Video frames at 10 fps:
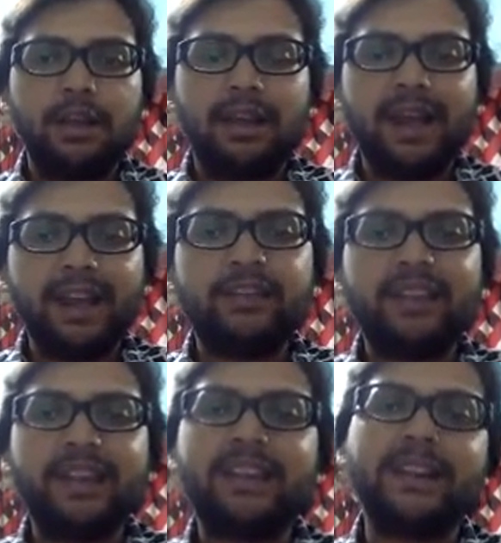life
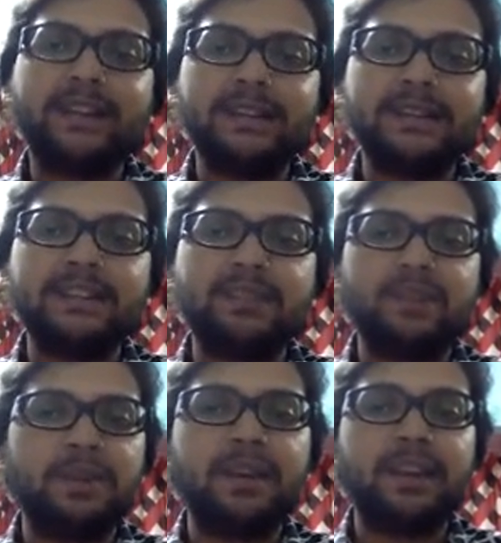threatening disease,
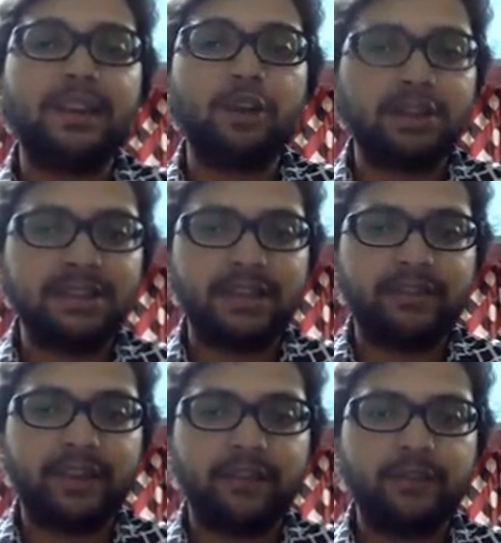people cannot
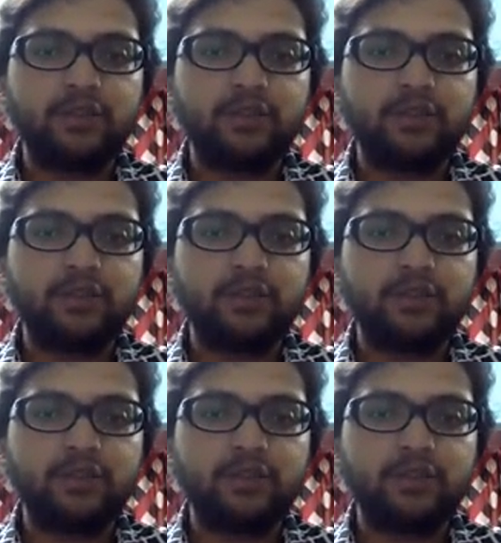survive.